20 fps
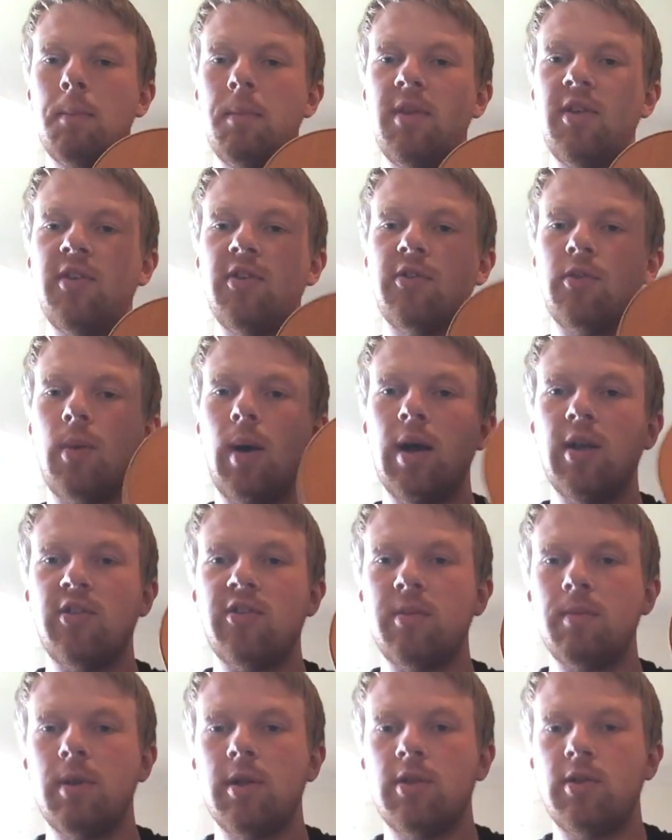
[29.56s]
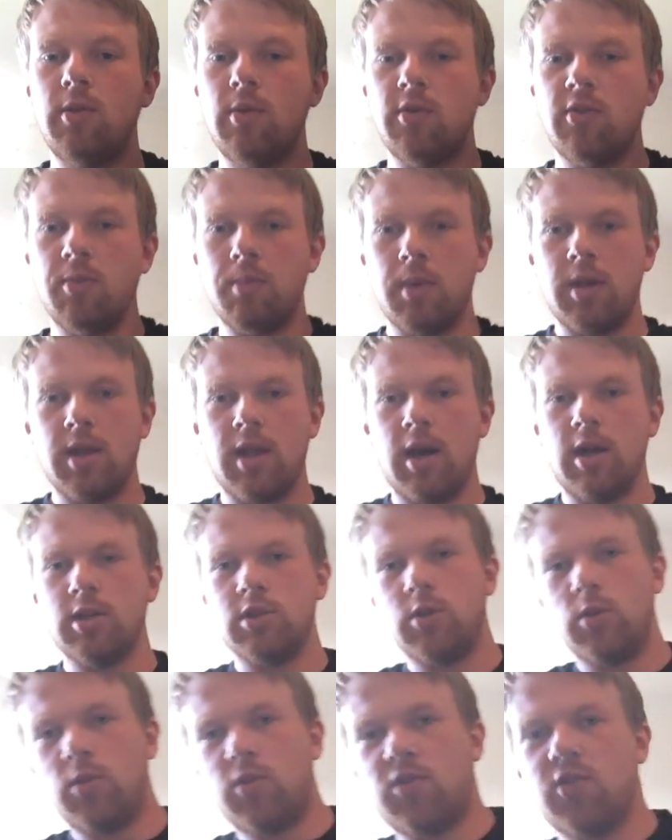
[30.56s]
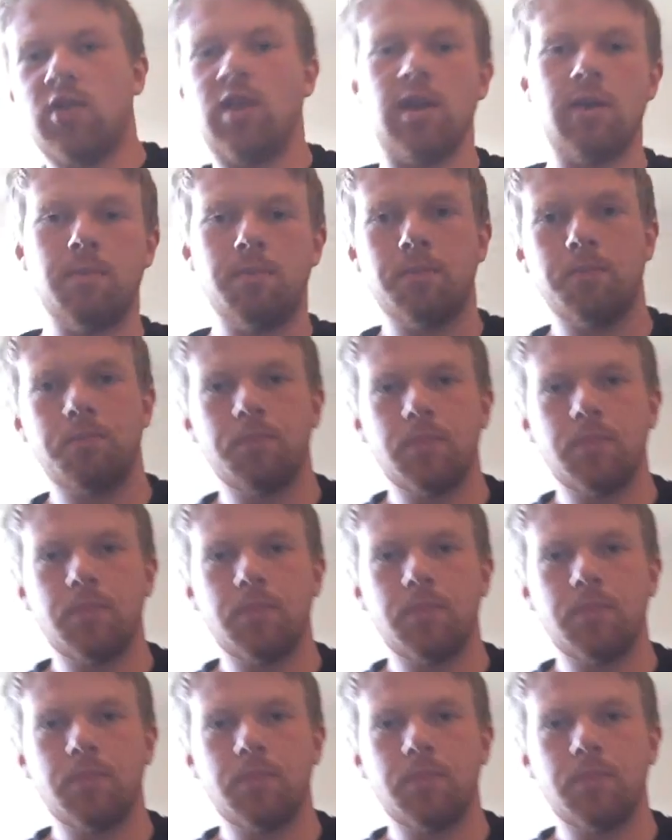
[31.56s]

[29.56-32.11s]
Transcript: this is quite similar to some guitars you see,